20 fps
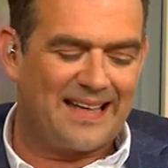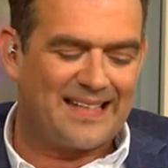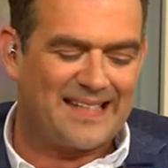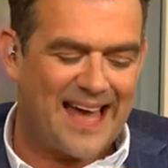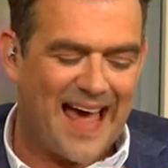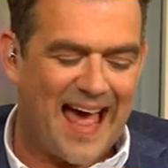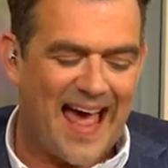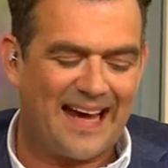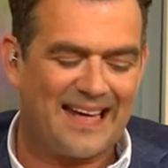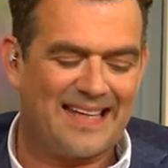
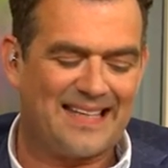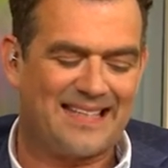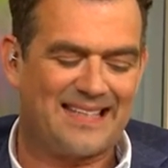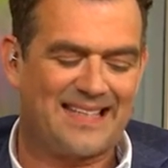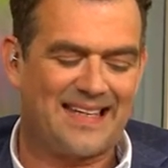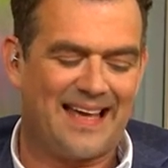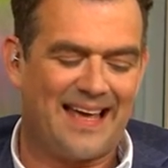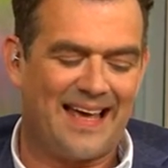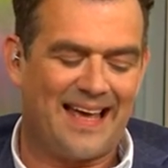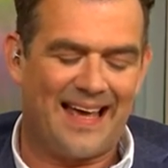tax
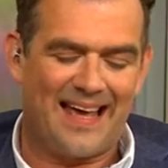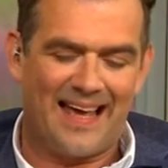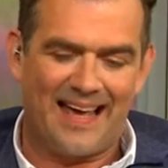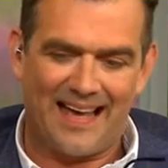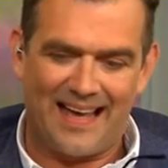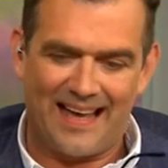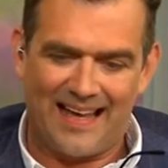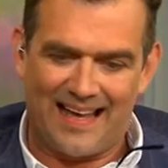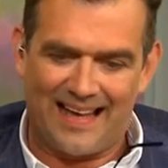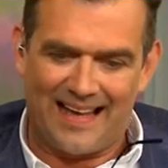an
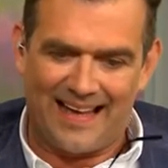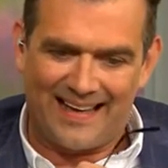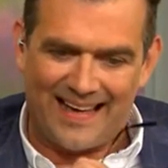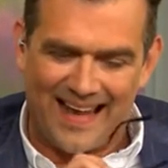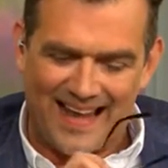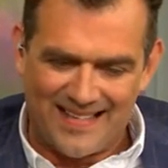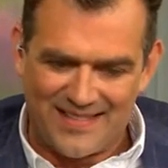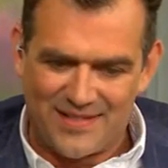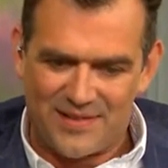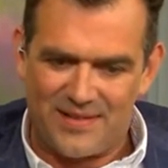
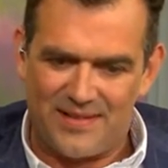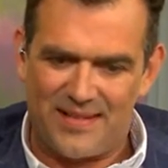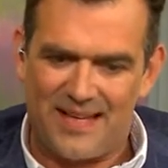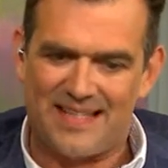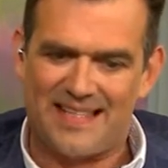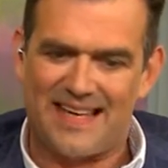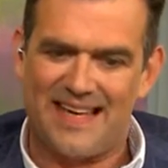answer to this?